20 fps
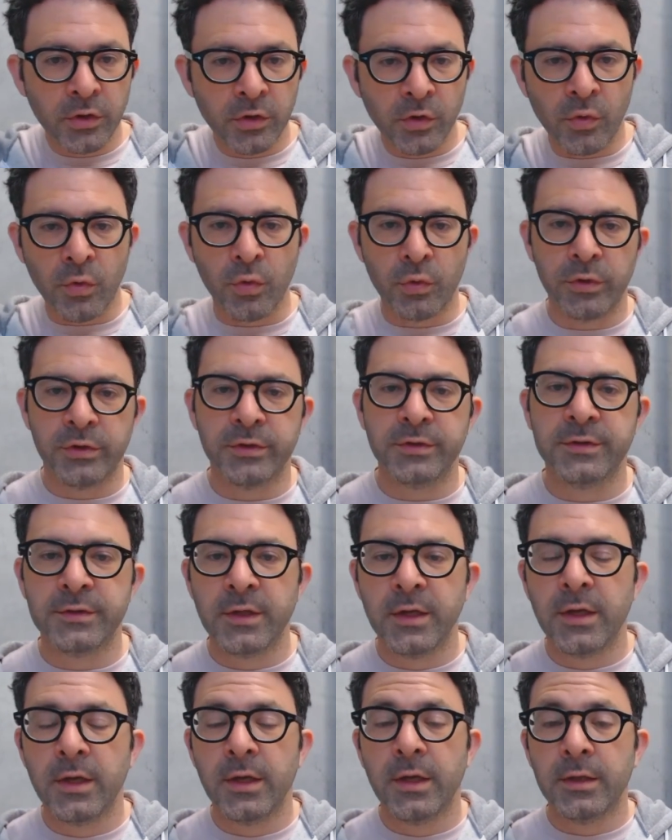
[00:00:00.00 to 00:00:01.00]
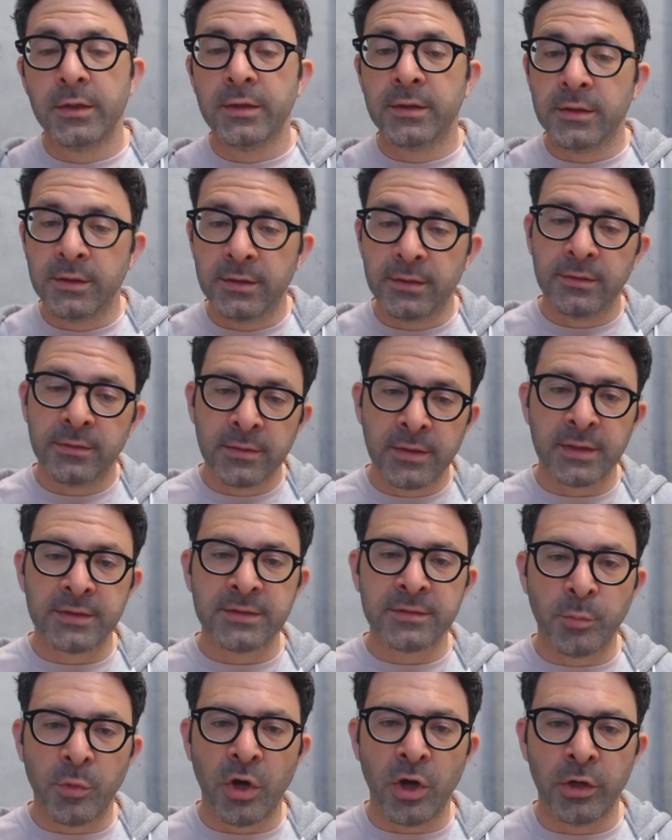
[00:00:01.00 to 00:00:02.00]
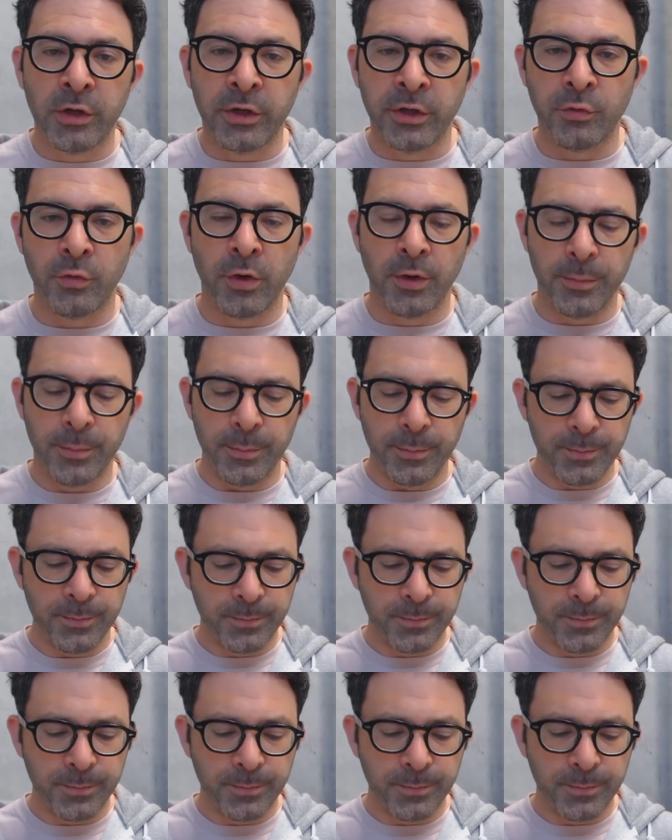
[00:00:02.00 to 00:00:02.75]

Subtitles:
corners. That's my only gripe.